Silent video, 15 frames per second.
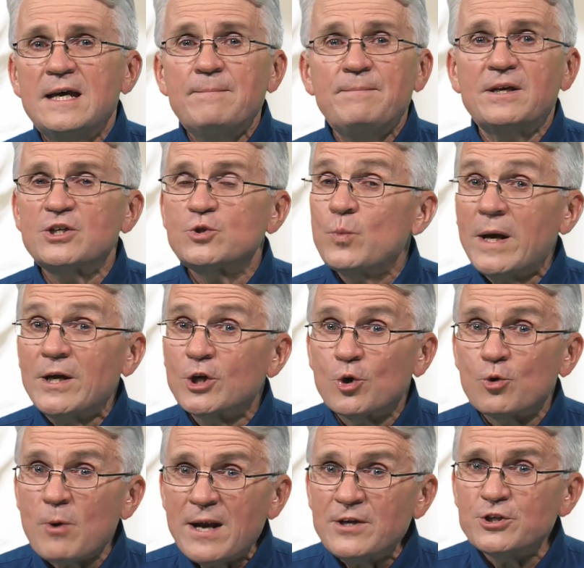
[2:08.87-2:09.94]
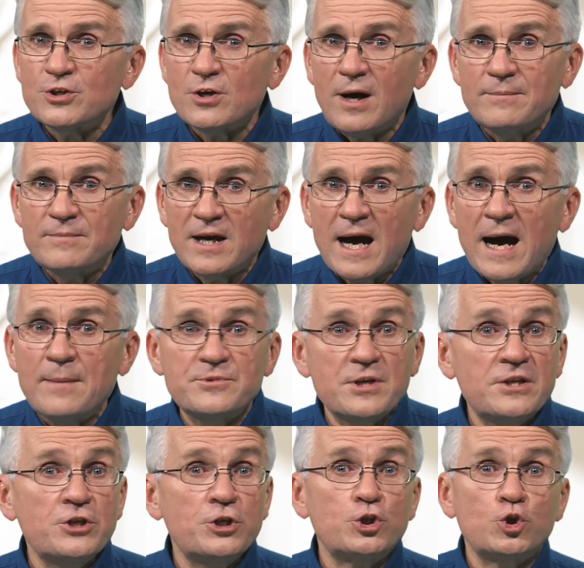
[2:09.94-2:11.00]
Because when crunch time comes,
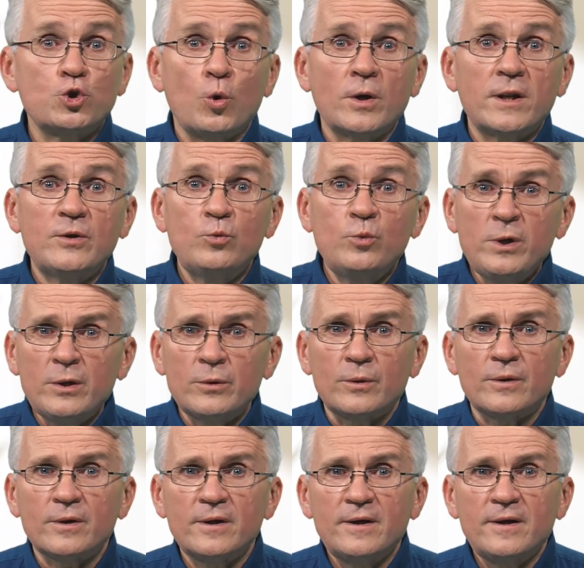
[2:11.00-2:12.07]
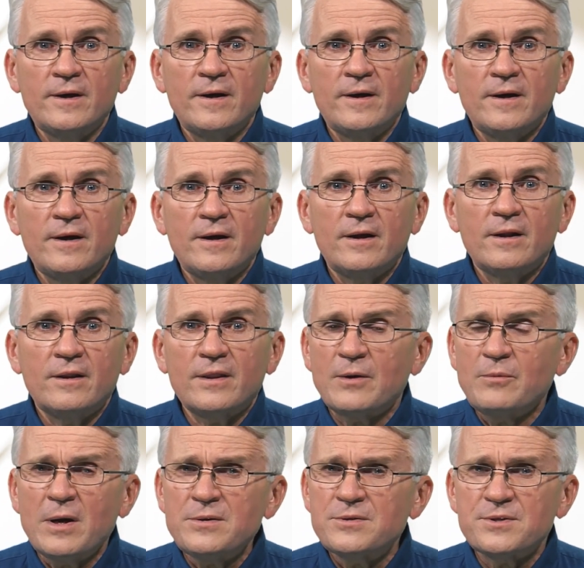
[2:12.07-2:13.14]
as it surely will, they
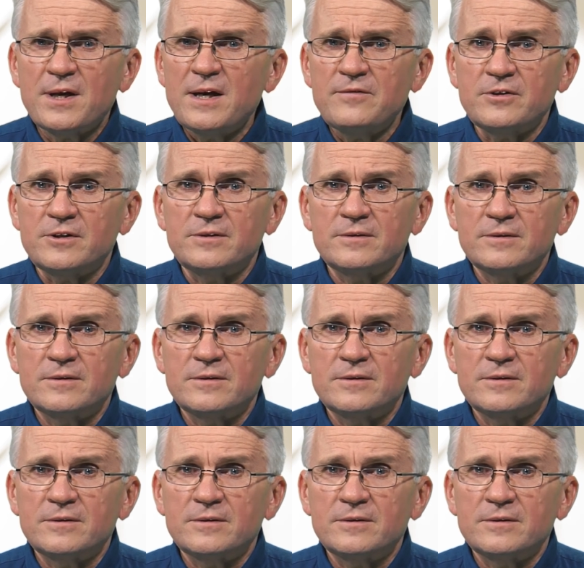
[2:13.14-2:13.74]
won't save you.